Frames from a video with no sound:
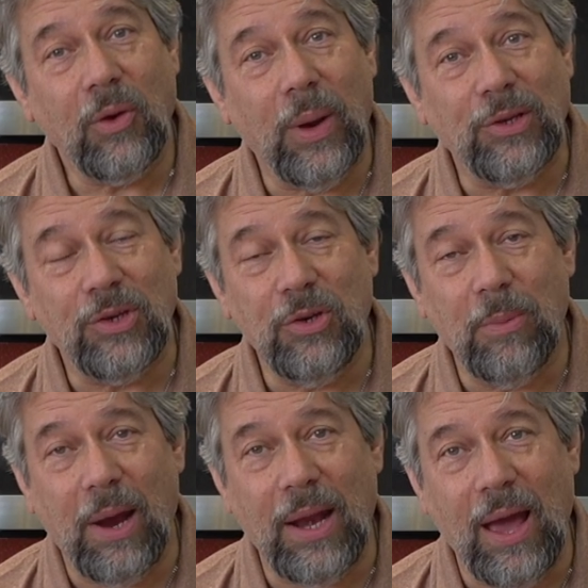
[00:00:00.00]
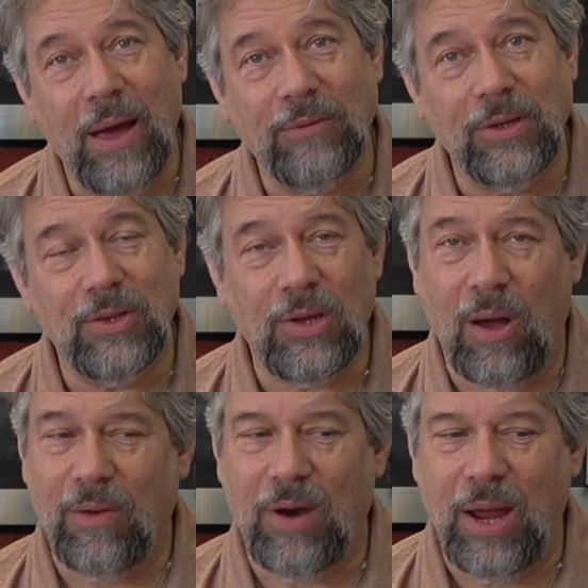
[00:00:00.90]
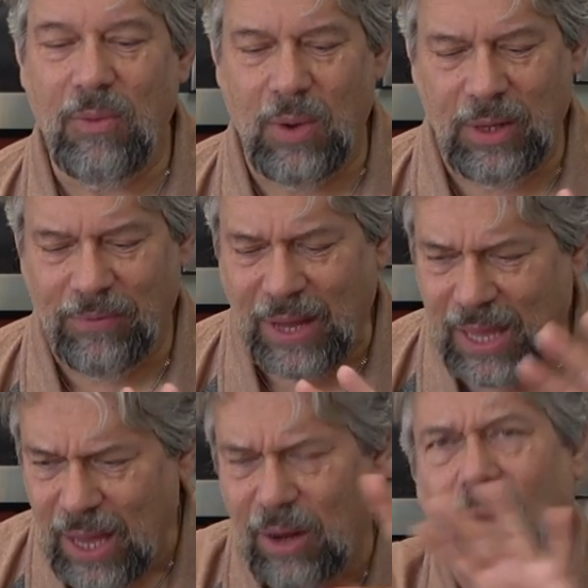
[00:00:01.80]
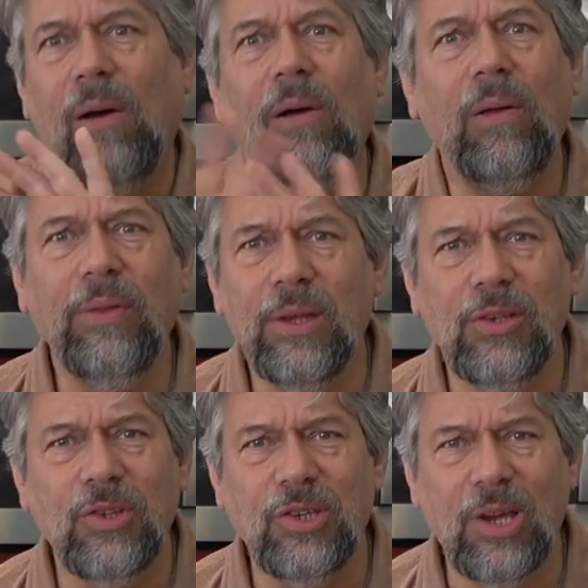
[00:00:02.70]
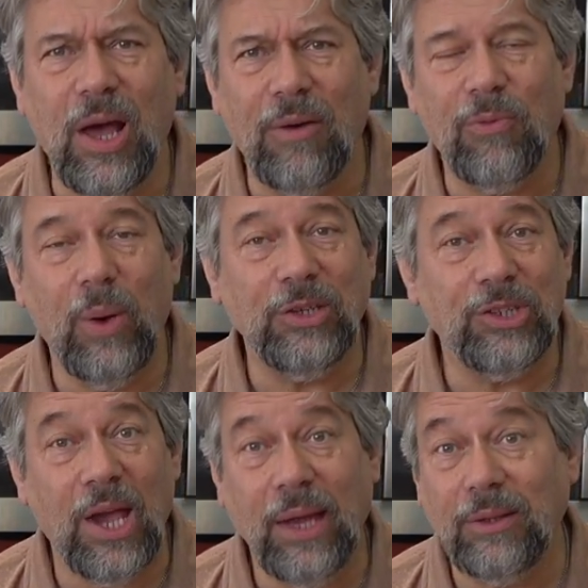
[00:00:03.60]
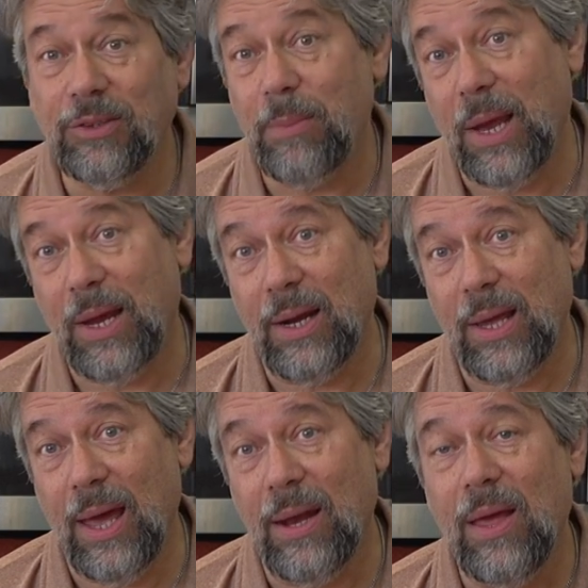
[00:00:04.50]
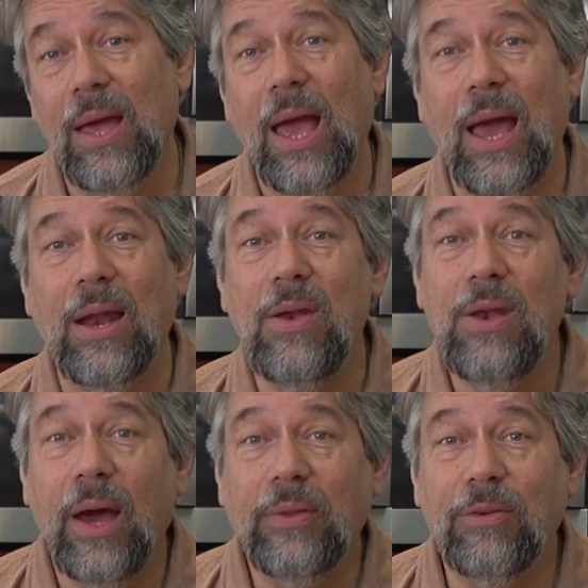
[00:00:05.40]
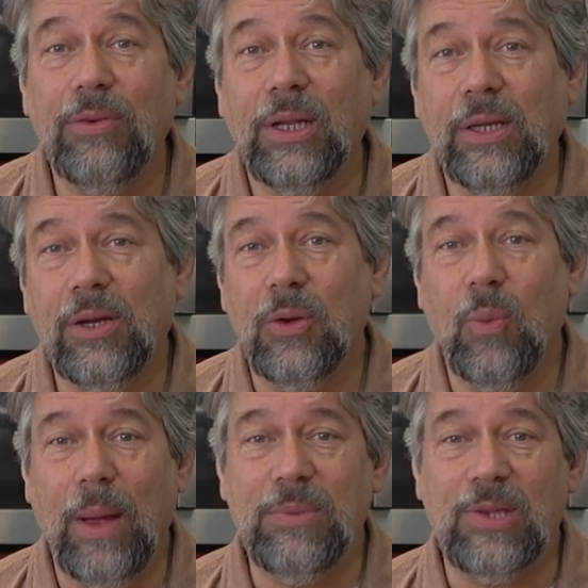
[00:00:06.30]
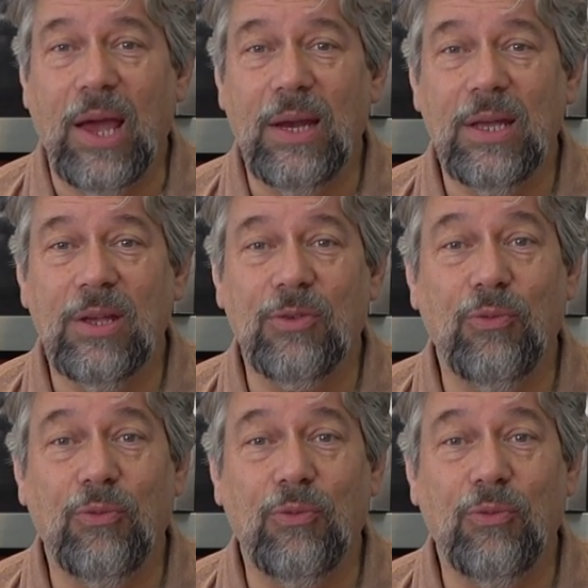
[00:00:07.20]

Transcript: question you might have is, all right, well, if I get all this stuff, what channels am I going to get? And another really good website is